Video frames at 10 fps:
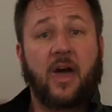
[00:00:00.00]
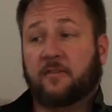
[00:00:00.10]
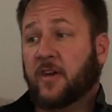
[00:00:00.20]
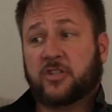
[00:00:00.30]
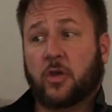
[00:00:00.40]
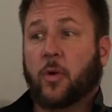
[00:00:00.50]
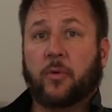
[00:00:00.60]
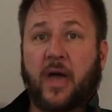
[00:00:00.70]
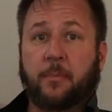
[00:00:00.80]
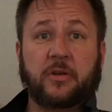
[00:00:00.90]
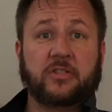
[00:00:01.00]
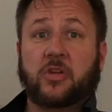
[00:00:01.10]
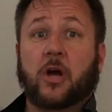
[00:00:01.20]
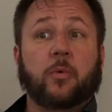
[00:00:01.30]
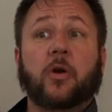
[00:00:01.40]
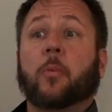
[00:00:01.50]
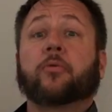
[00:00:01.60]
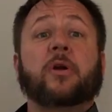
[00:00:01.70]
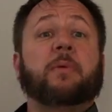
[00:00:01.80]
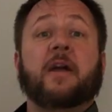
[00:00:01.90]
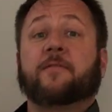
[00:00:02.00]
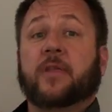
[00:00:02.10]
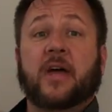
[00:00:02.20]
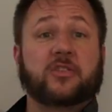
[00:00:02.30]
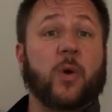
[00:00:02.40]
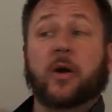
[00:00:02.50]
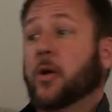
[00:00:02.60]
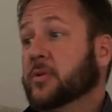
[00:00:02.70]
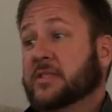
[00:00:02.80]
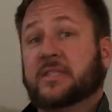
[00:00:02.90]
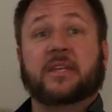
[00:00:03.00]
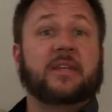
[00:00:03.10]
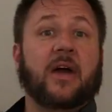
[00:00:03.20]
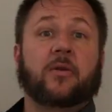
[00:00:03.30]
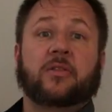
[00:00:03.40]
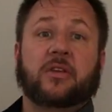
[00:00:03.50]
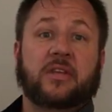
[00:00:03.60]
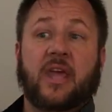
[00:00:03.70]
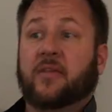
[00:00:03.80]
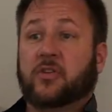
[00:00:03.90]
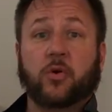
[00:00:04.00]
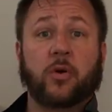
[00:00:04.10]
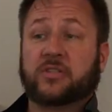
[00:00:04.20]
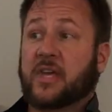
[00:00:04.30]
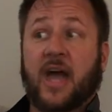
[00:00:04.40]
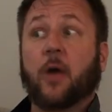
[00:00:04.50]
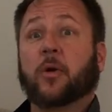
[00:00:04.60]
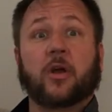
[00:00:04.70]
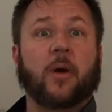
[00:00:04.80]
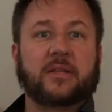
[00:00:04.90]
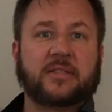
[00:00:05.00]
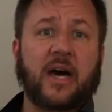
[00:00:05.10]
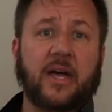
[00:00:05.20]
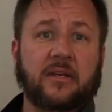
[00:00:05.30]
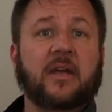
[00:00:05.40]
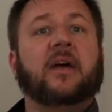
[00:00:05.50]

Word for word: And eventually, what will happen is the dog will go prepay for that as well and go sit down at the at the door saying, "I want to go outside."